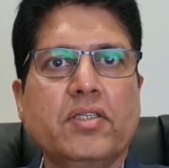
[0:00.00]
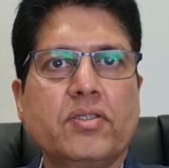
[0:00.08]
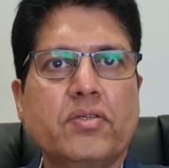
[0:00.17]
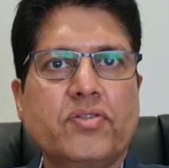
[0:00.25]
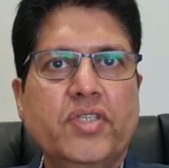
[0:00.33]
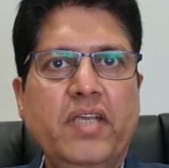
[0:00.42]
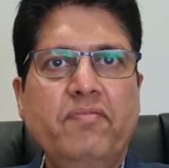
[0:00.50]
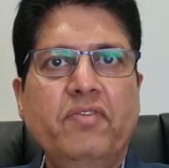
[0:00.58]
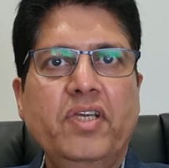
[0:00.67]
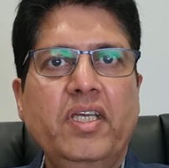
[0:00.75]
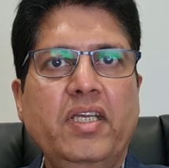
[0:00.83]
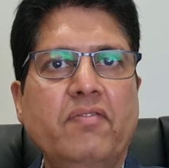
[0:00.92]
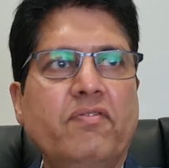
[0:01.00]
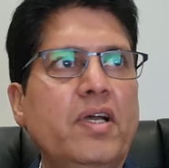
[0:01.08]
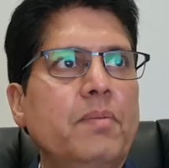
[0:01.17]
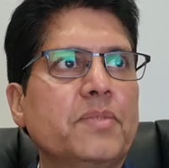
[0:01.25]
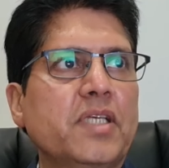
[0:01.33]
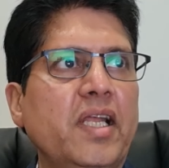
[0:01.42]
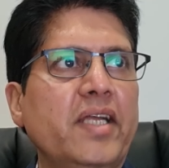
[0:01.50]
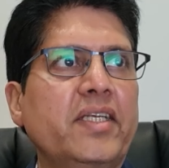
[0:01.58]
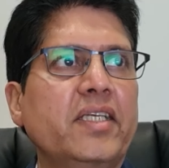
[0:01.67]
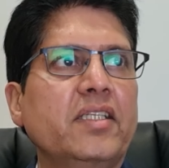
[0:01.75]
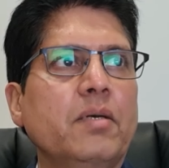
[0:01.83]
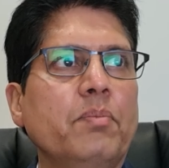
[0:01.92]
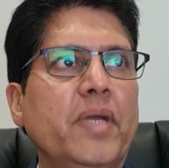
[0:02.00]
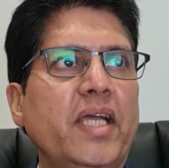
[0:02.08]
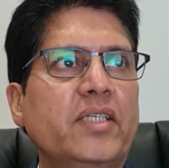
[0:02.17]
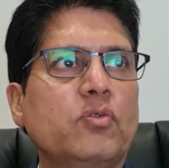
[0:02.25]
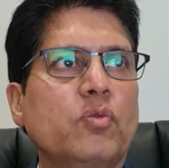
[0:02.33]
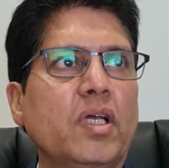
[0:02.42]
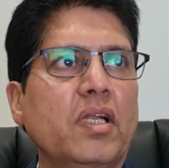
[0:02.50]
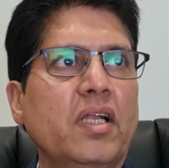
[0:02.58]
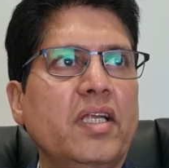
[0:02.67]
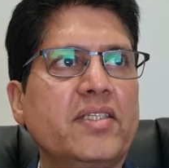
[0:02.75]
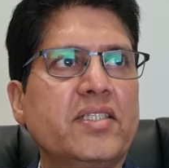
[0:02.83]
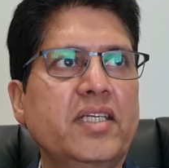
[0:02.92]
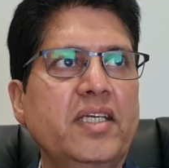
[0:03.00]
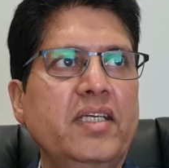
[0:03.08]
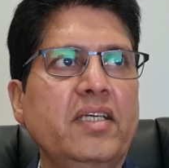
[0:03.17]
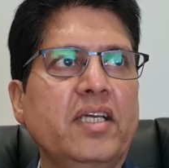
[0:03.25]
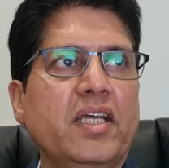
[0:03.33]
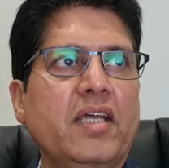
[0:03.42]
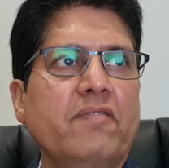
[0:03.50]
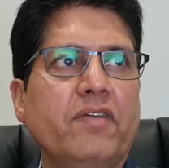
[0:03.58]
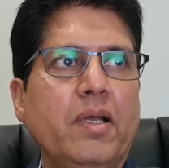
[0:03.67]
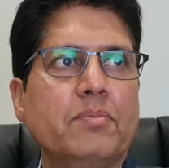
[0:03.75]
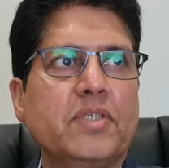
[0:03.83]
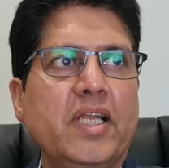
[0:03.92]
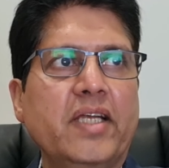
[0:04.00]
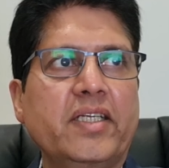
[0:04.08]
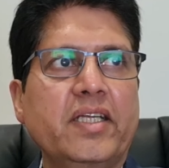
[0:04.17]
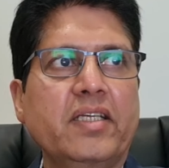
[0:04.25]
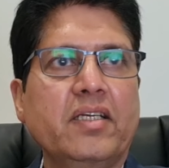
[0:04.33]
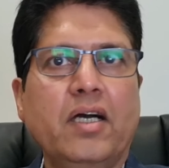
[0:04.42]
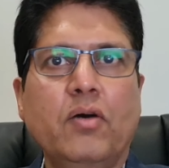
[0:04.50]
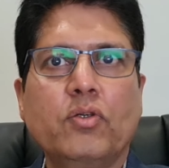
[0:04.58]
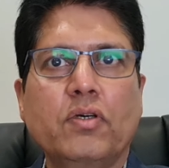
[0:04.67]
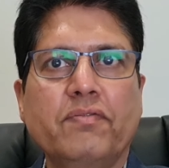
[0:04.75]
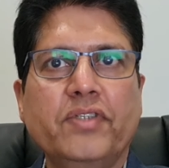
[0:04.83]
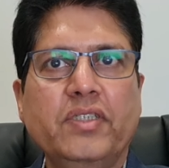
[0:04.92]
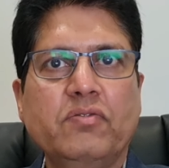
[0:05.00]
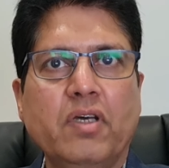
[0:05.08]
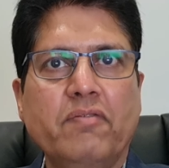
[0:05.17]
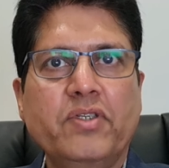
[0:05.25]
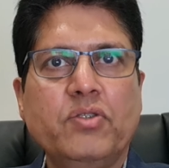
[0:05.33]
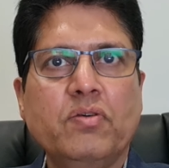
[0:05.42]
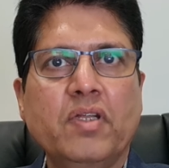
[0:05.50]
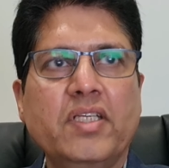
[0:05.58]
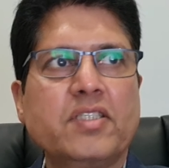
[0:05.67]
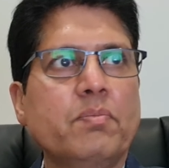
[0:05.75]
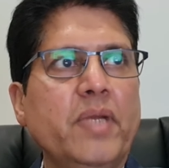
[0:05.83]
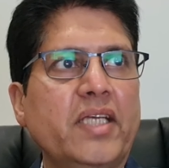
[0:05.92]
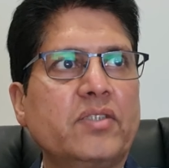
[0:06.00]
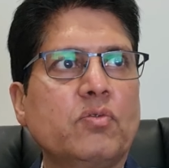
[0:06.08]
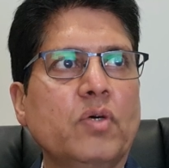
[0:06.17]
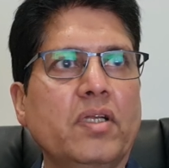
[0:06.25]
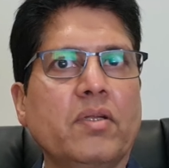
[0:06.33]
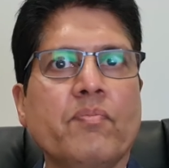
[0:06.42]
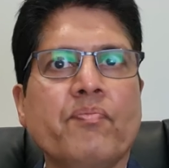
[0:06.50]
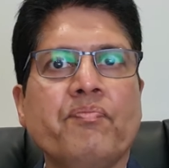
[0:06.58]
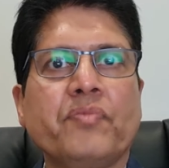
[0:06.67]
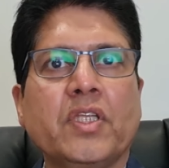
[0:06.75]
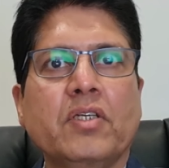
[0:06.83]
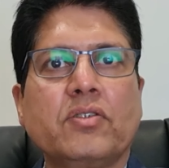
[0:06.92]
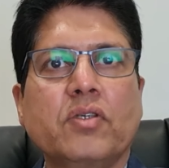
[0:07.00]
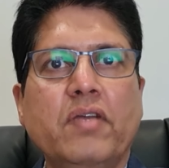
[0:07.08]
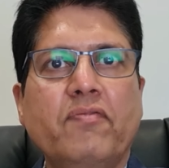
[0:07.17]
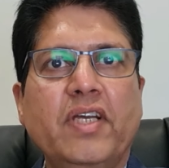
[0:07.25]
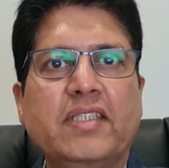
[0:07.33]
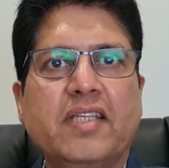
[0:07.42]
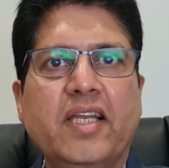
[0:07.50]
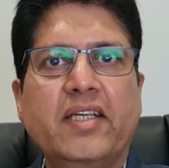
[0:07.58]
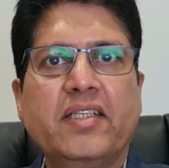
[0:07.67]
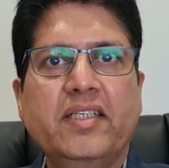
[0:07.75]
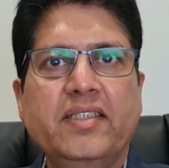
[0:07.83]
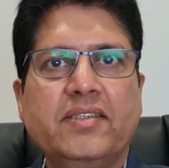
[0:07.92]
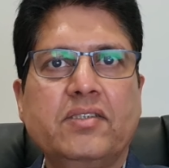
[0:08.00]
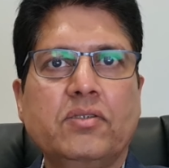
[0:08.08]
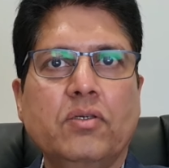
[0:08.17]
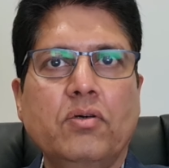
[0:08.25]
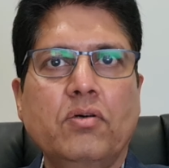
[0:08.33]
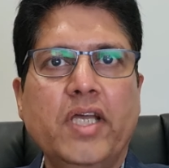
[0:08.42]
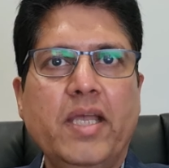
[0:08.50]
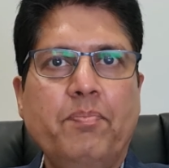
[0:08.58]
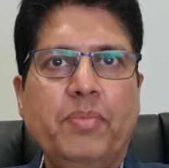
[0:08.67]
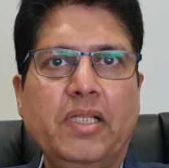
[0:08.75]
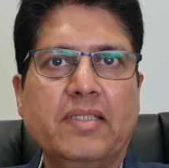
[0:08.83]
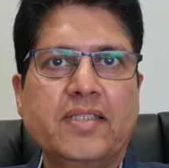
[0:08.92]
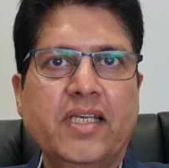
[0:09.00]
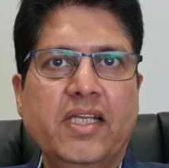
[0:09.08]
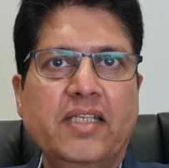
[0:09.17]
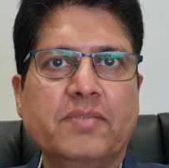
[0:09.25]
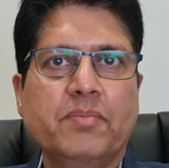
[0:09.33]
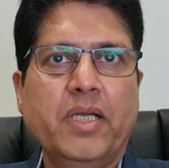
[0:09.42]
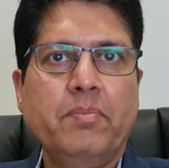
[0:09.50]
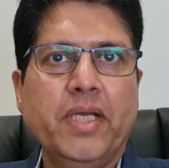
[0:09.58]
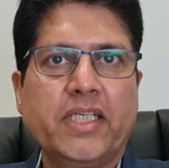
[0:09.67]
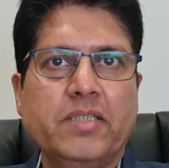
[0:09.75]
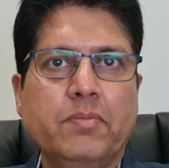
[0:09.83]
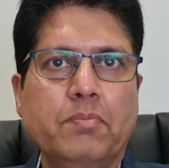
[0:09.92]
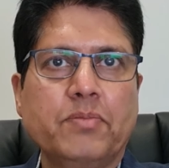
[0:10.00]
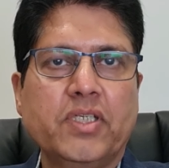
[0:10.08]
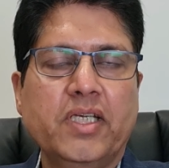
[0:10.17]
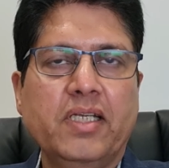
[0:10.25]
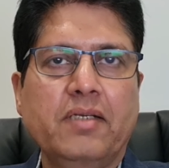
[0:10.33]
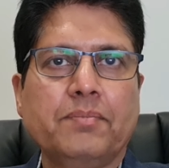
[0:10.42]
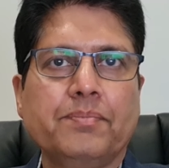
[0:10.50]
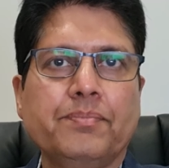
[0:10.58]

So same way, if I'm selecting the max one, let's say if I'm selecting out of these one, which one is max one? So if I select this, so April sale is my maximum sale.